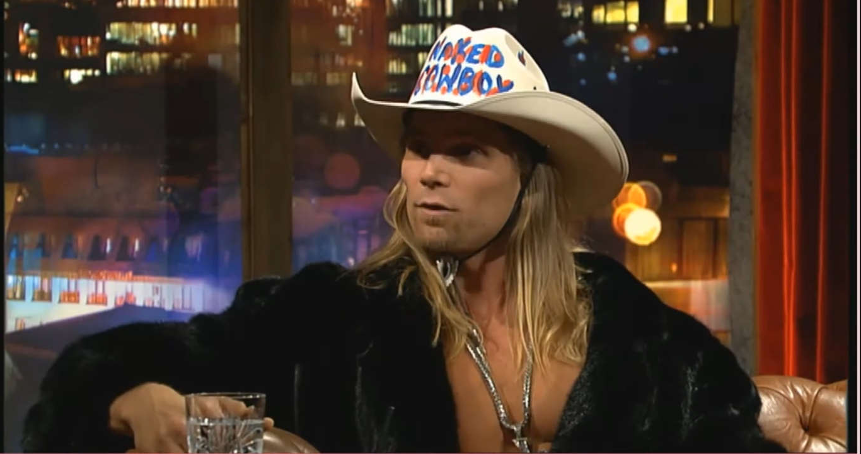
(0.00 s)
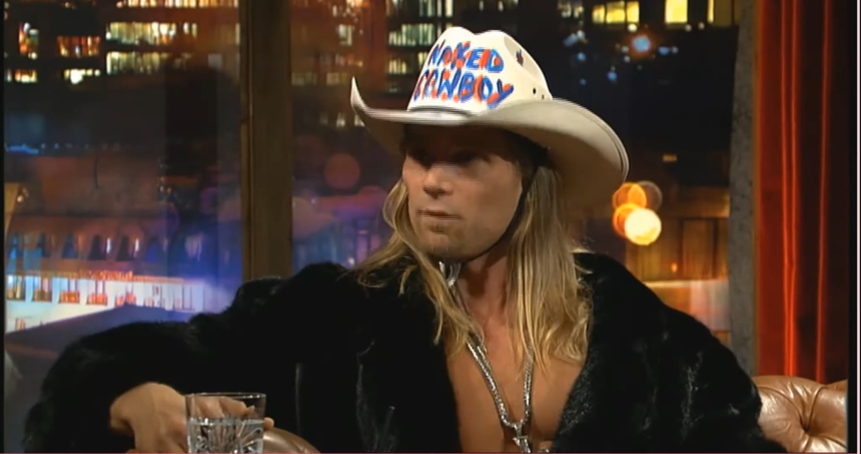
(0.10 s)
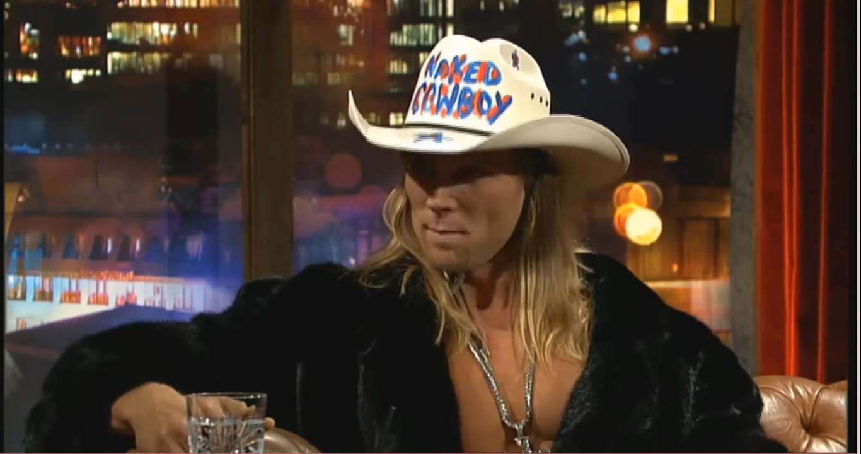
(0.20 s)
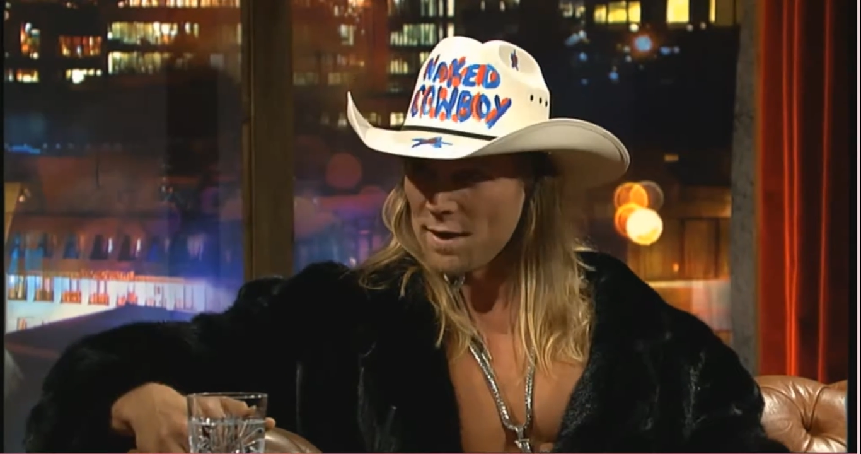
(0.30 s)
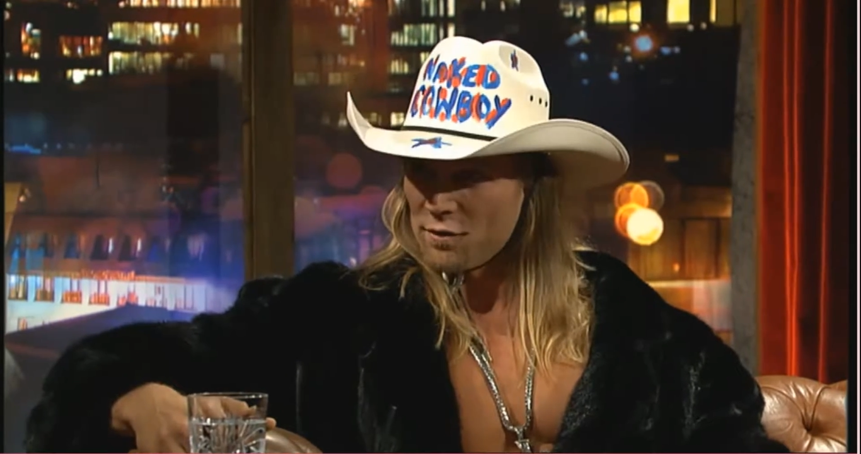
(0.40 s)

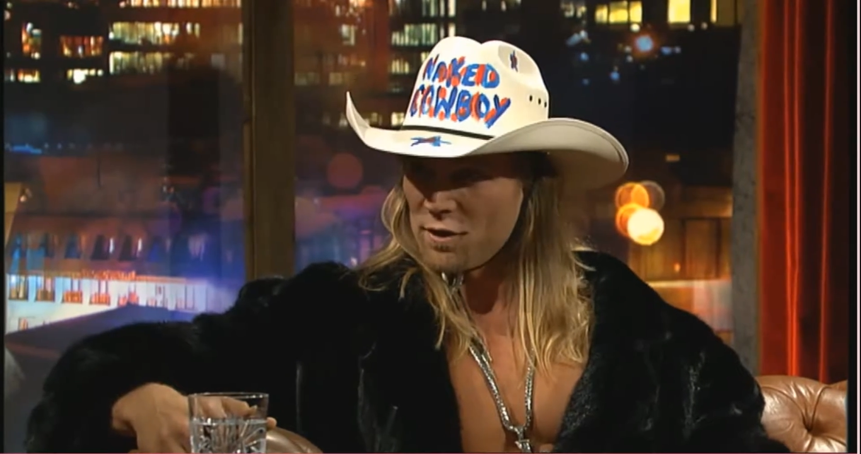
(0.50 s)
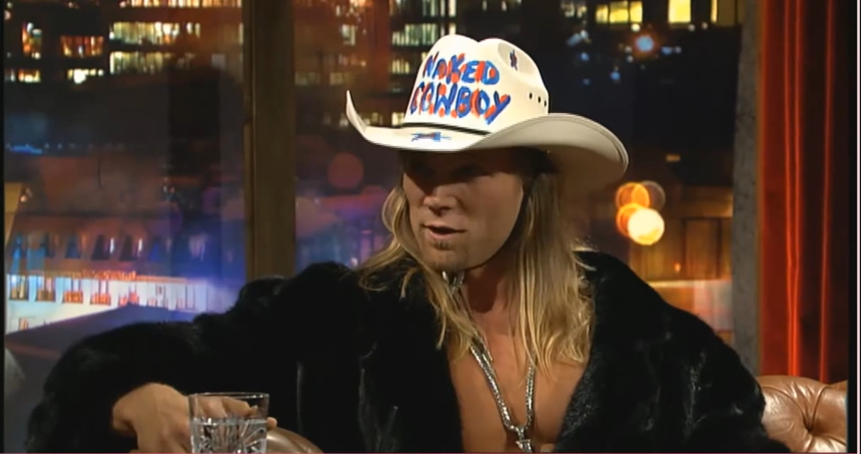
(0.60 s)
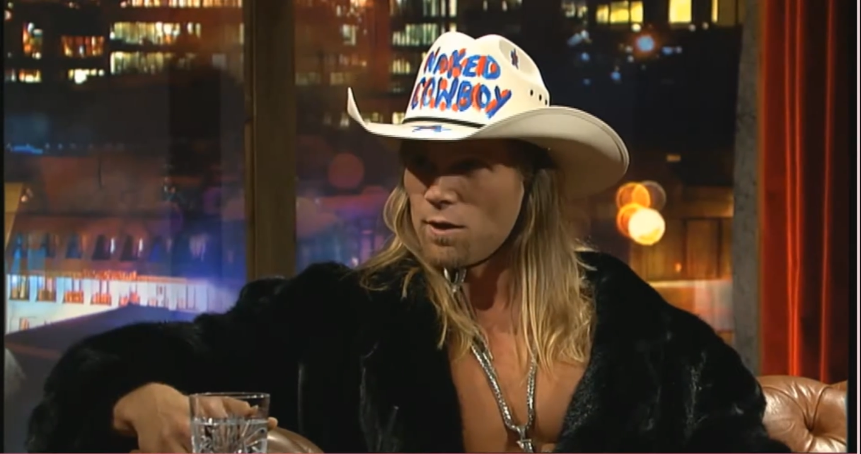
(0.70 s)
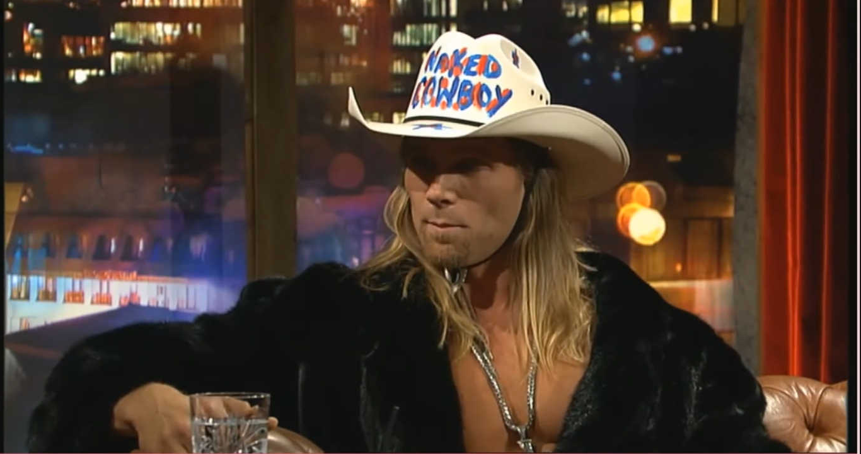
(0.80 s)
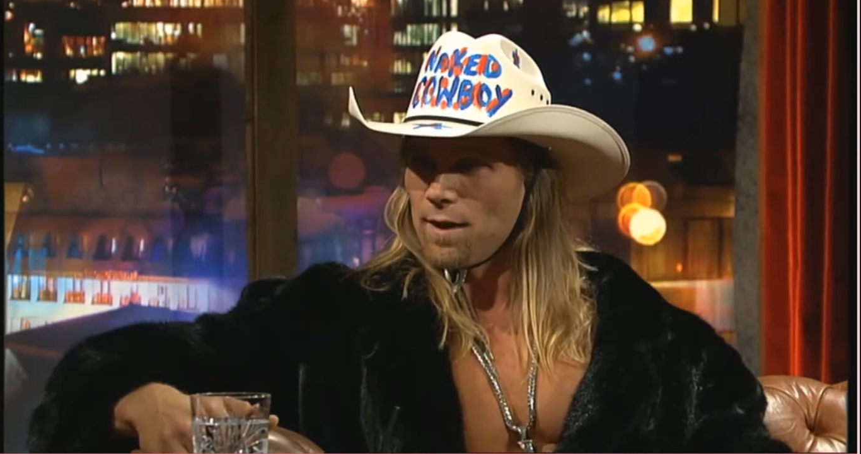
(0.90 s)
founder of the
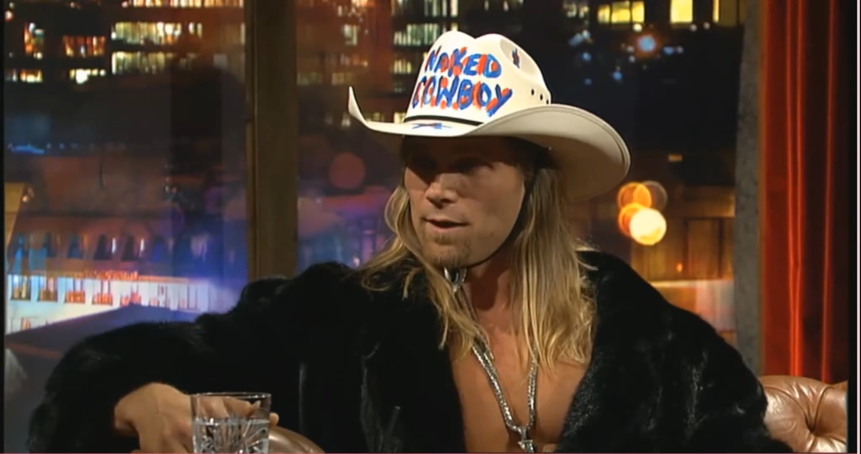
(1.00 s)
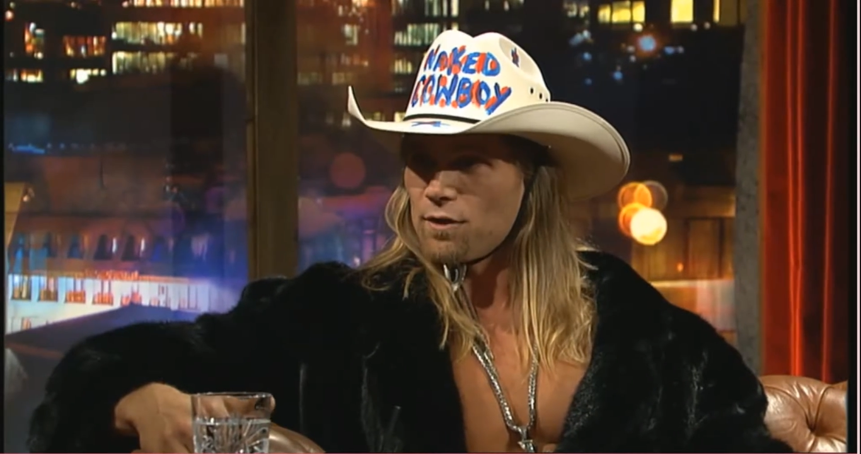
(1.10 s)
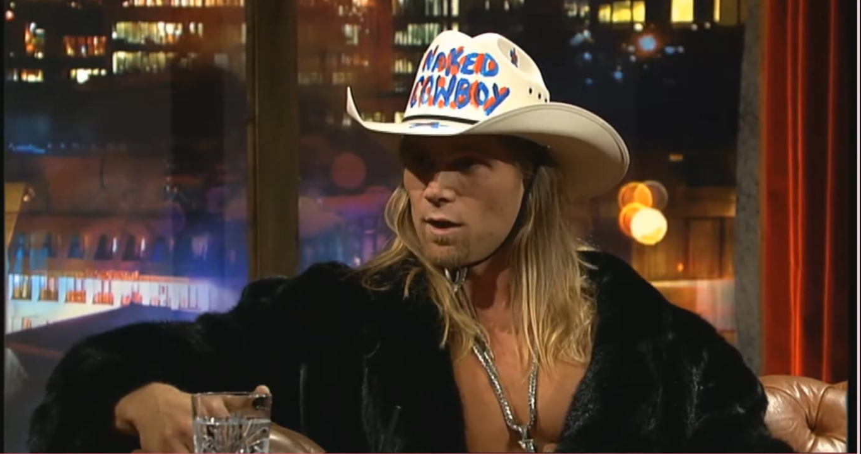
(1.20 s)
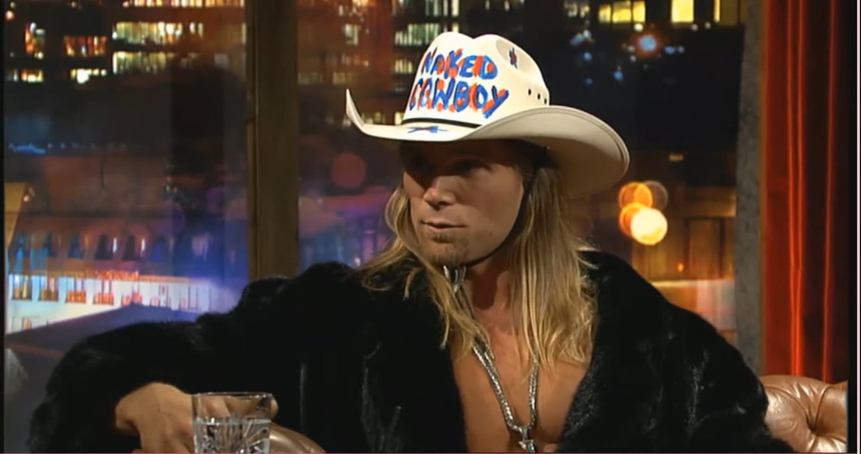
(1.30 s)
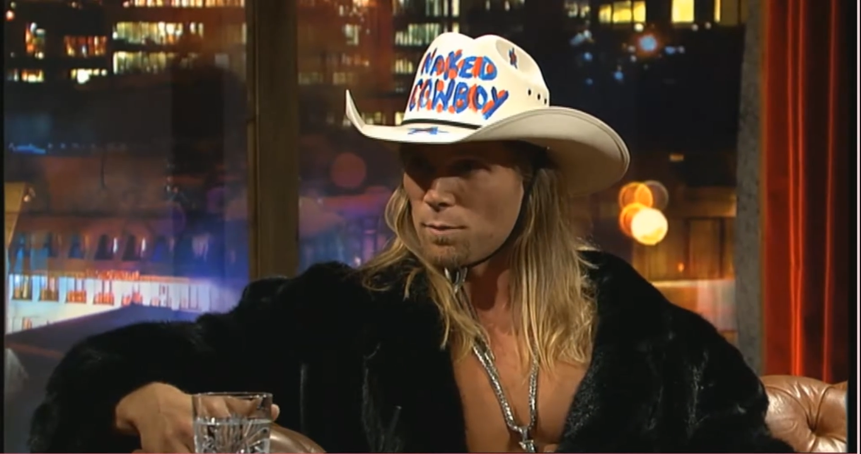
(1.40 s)
magazine, an
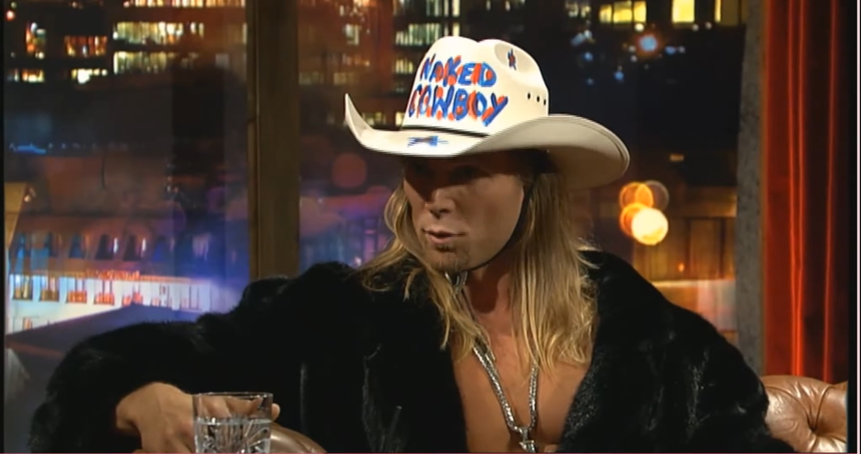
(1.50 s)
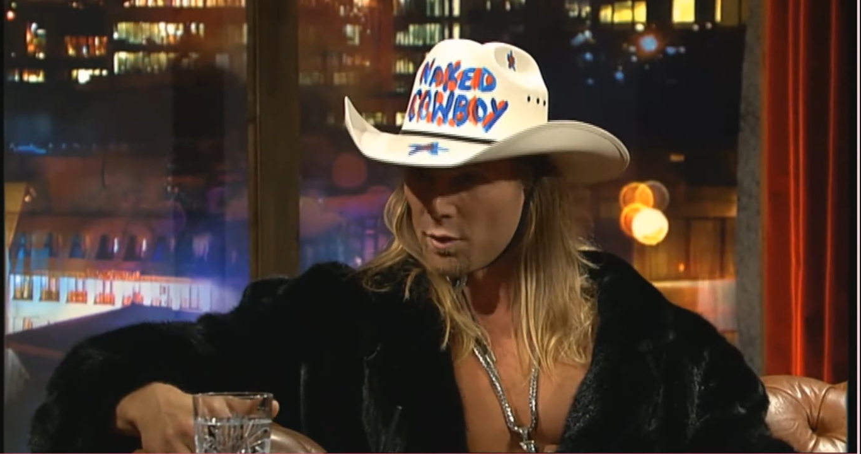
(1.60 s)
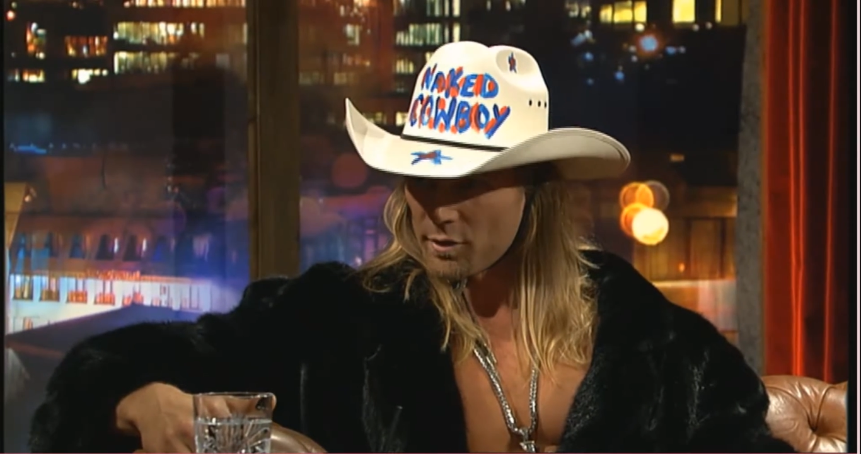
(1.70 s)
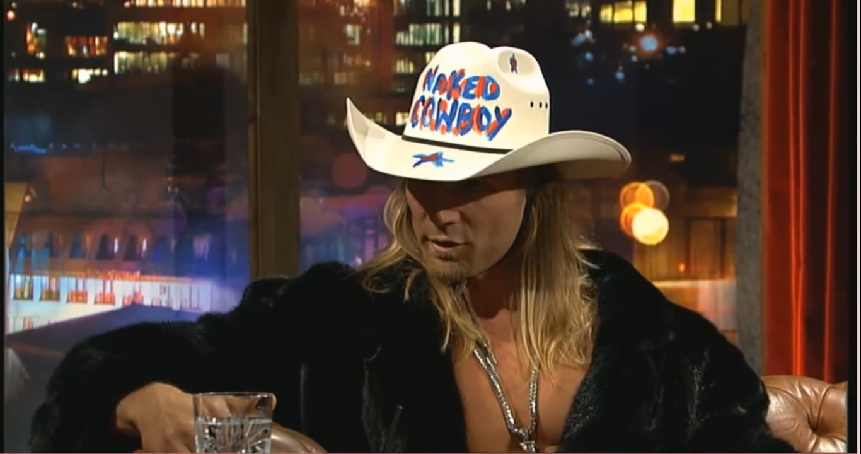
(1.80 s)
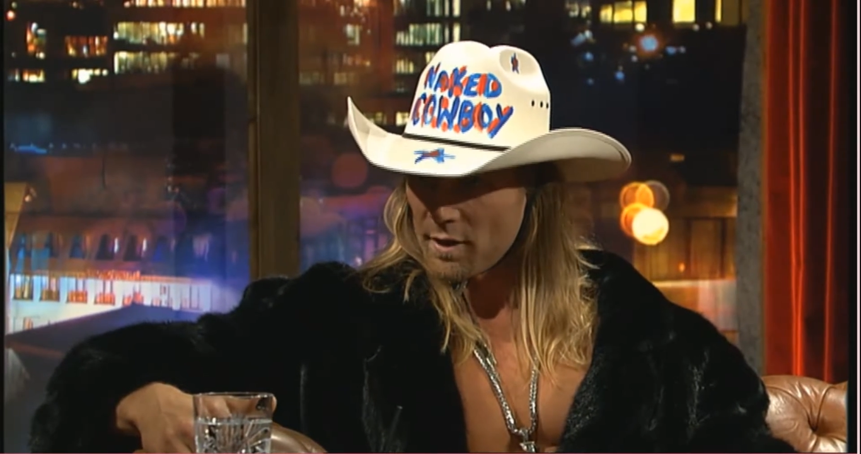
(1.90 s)
amazing
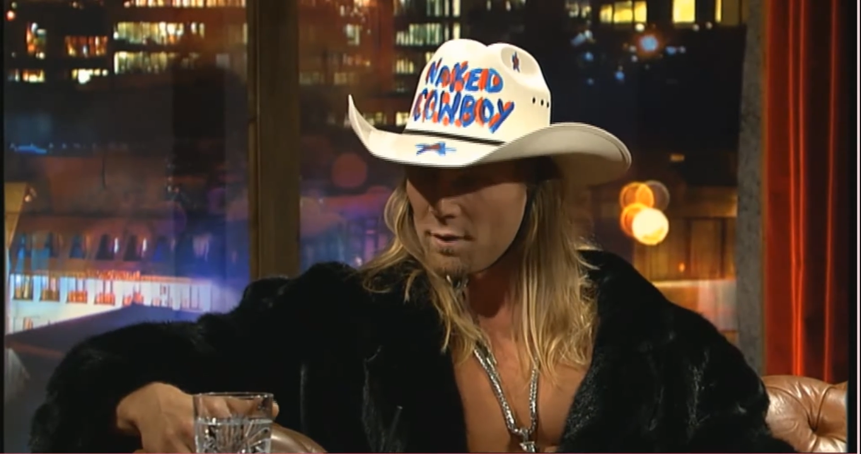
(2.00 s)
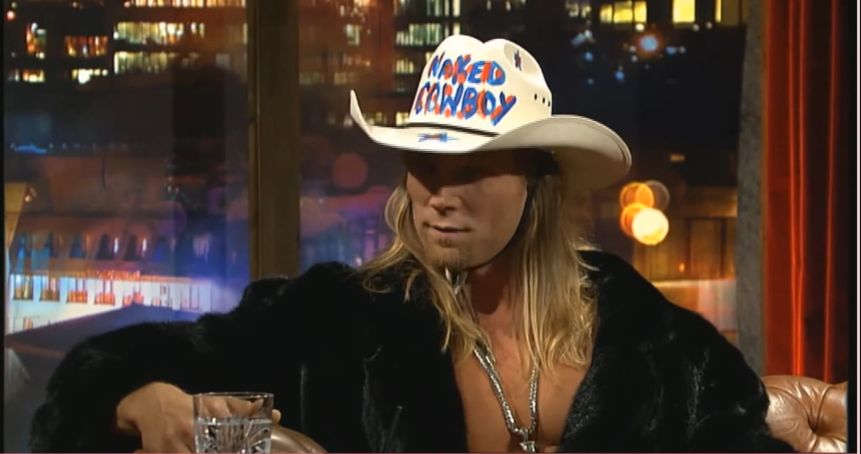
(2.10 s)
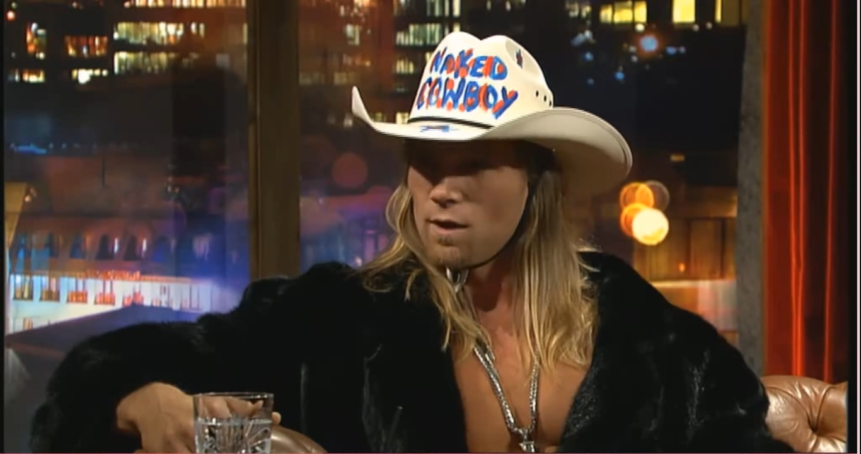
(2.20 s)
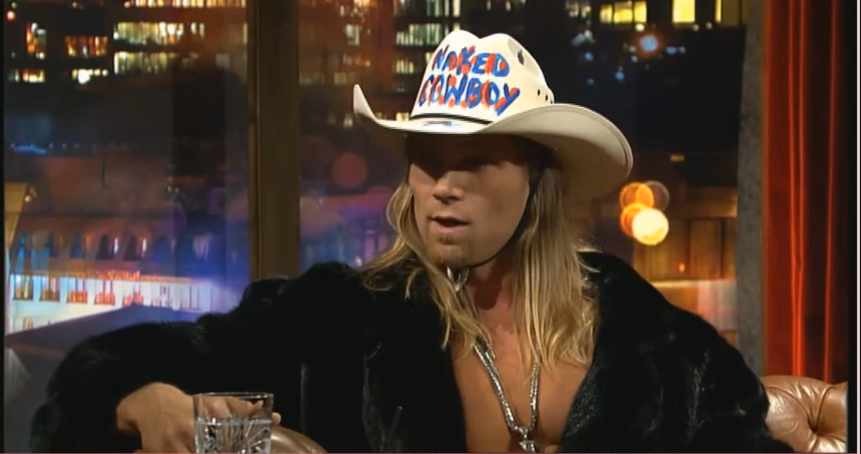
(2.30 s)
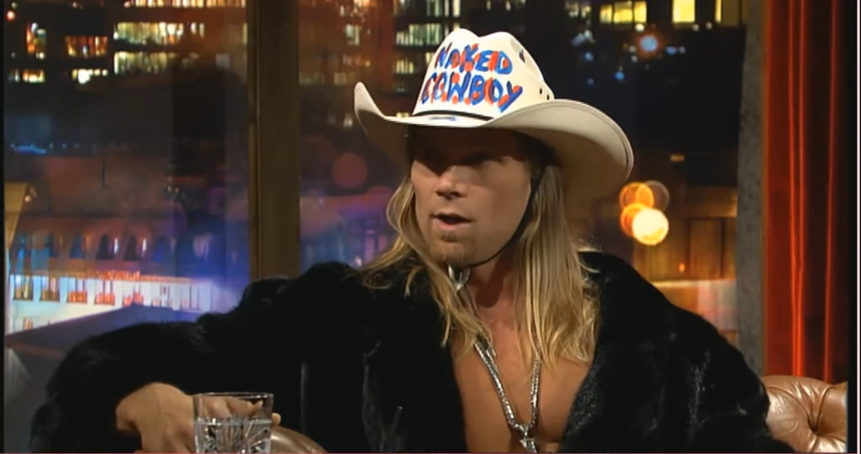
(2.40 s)
entrepreneur herself.